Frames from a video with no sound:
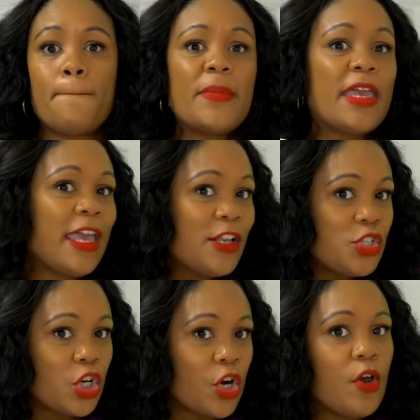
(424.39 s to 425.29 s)

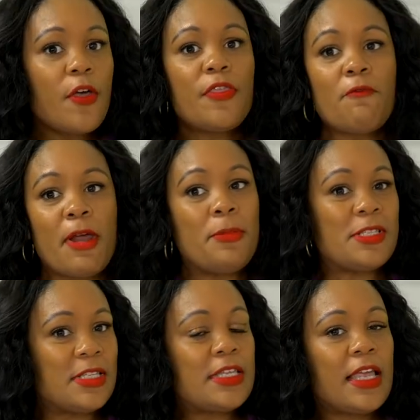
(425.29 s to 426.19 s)
picture that
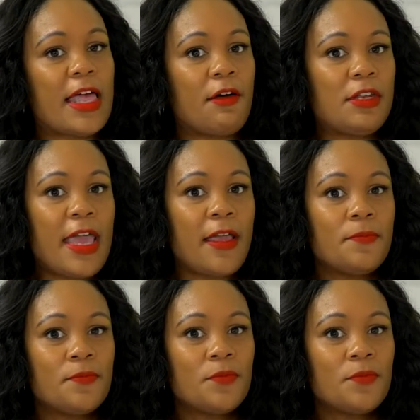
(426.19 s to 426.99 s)
represents a cloudy day.